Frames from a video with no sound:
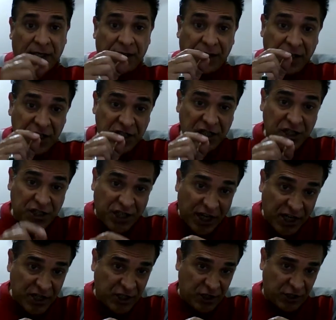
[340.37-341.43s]
this
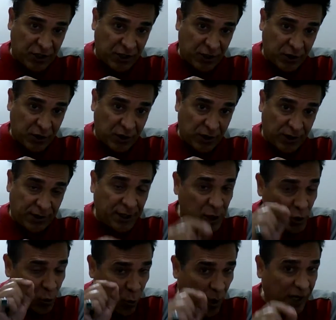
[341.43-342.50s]
change,
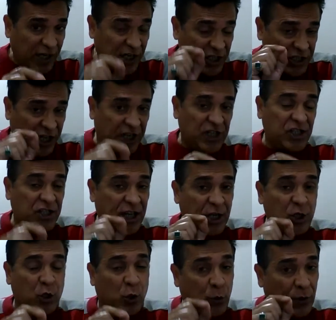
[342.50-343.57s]
this one change
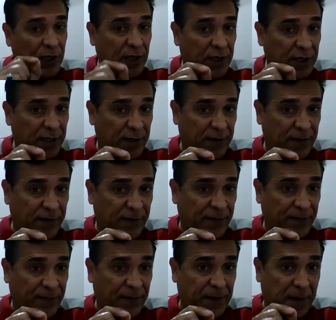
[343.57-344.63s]
that you will
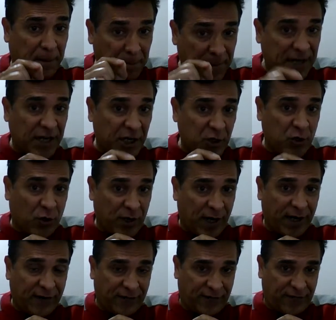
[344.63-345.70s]
make in your
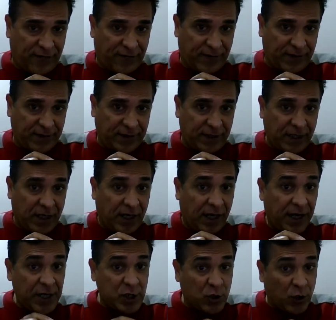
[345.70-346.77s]
life
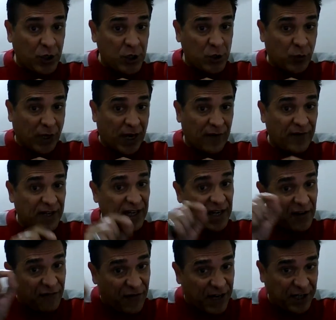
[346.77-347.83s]
is going to have an
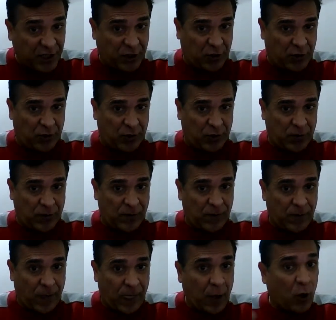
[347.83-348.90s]
effect
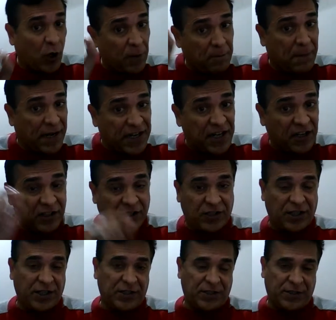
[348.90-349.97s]
on many other
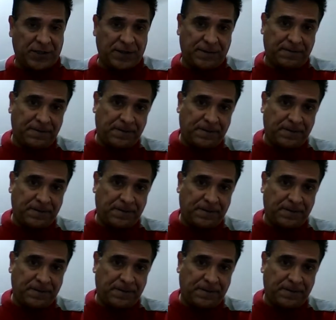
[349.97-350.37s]
things.